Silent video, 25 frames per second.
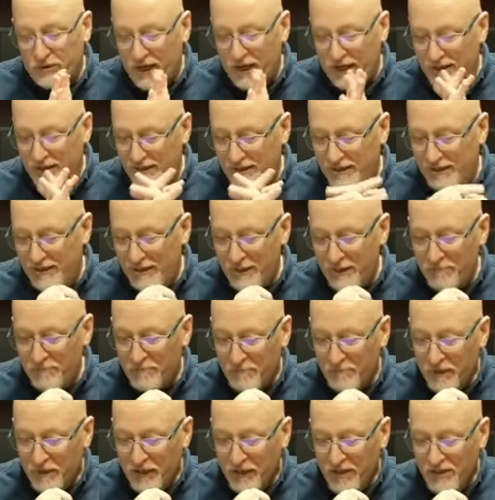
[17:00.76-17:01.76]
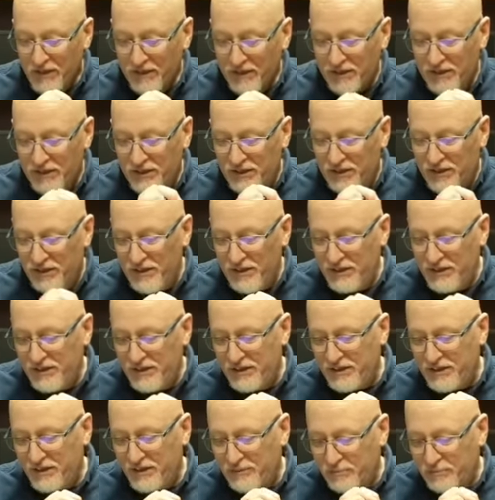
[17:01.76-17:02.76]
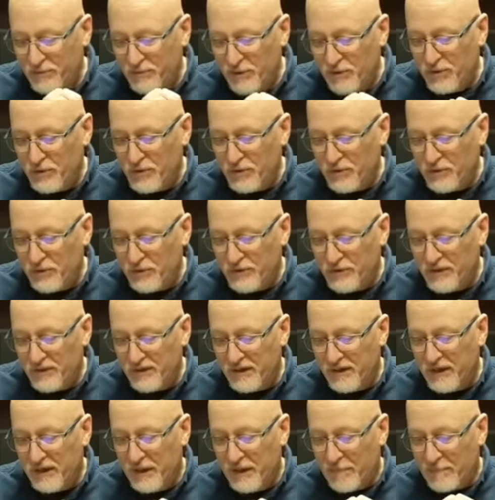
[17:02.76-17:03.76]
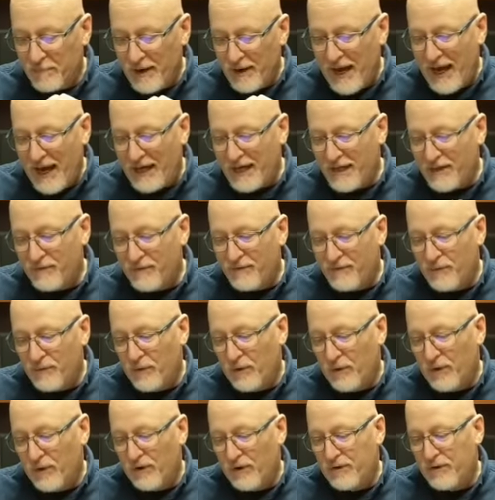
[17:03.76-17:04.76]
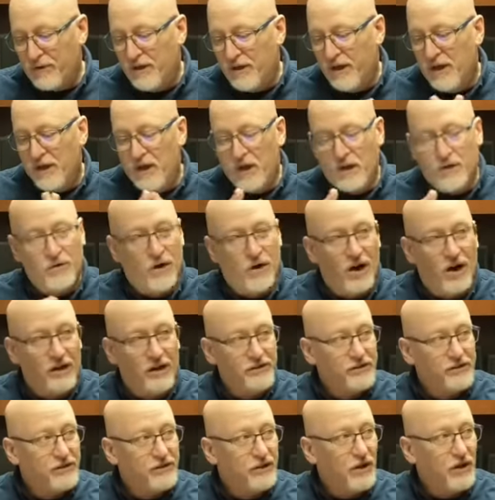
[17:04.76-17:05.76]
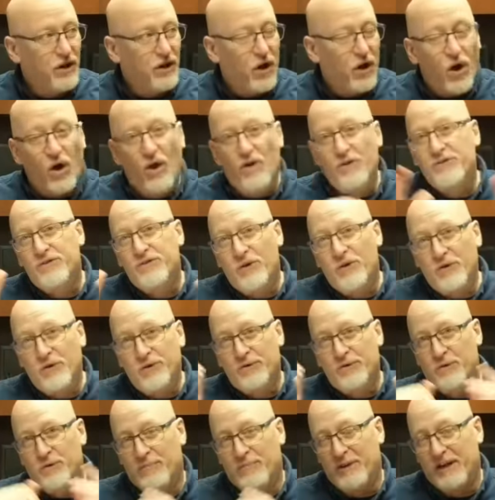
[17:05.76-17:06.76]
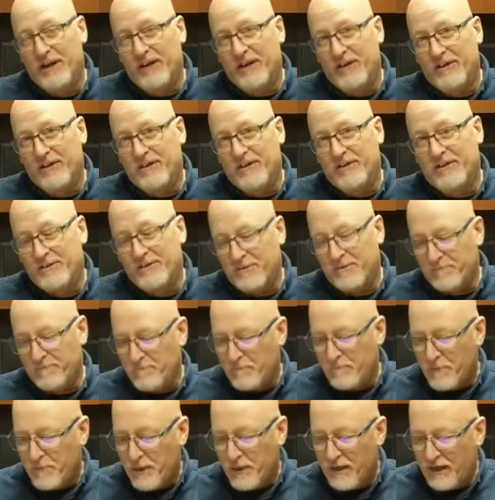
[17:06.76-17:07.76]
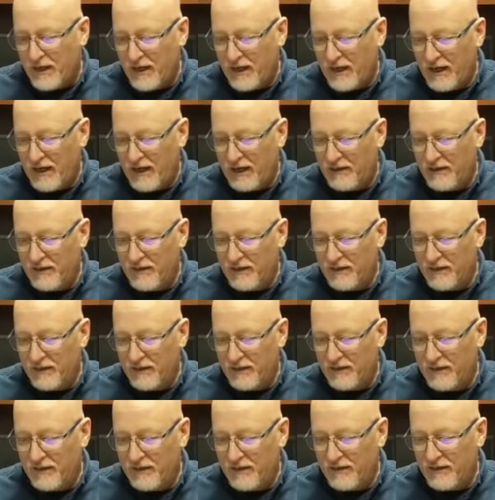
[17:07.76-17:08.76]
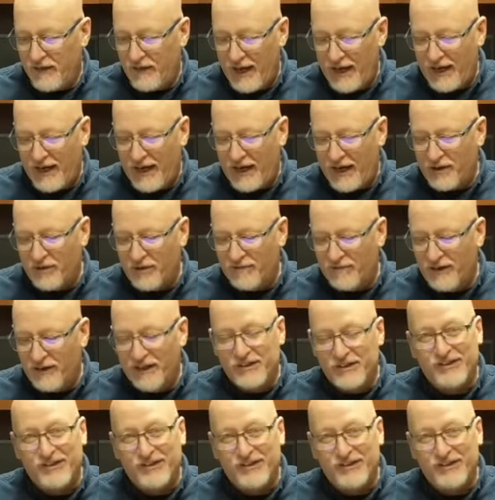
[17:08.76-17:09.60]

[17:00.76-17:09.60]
see, Jesus moved back and forth across all social barriers, and uh, that aggravates the establishment.